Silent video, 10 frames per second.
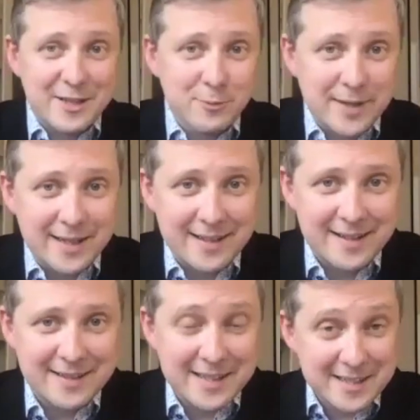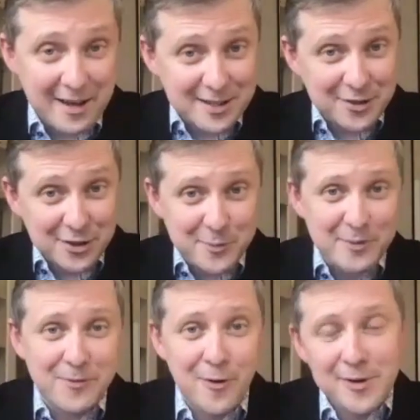we discussed just
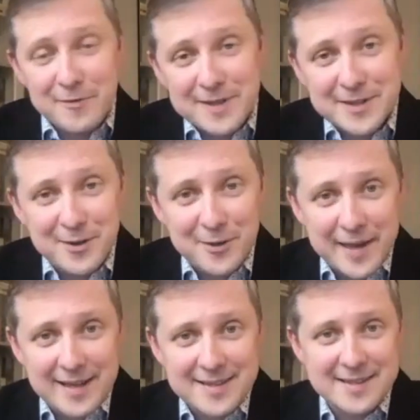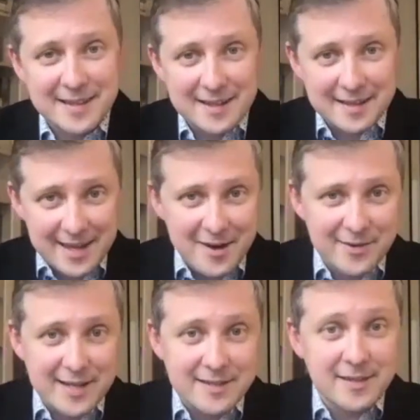before the video, that here
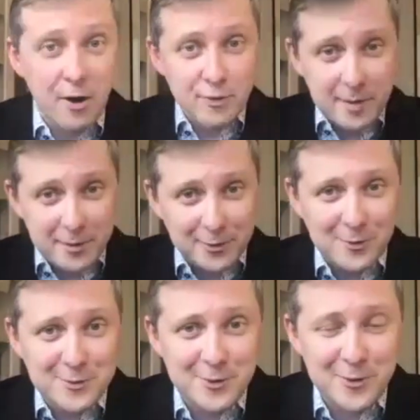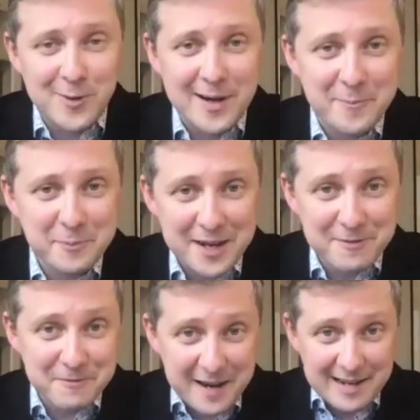in Estonia, but also
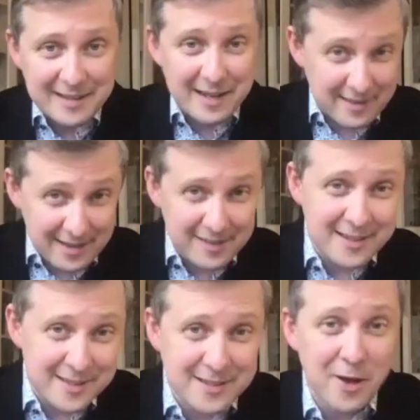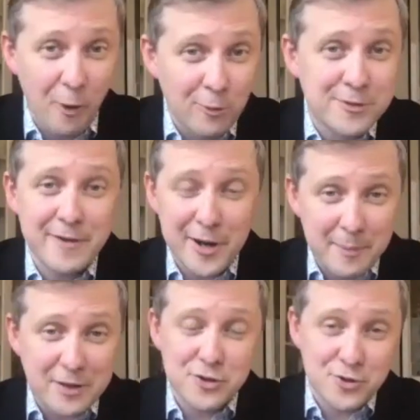in Finland, I think this holds very
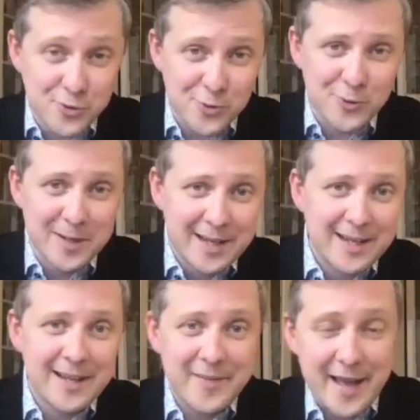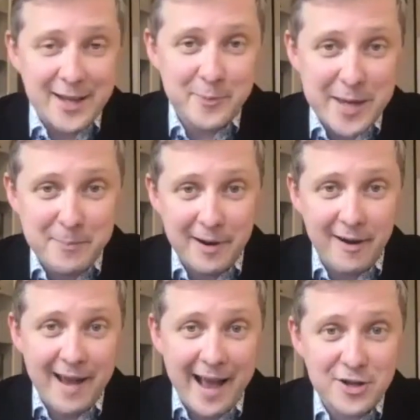much true, that people
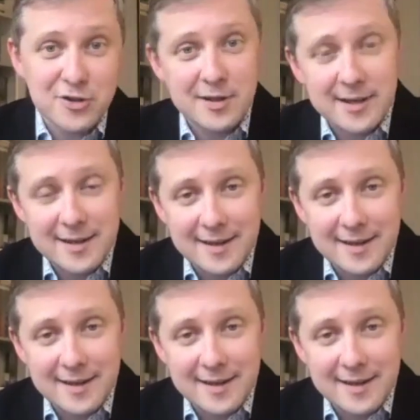are actually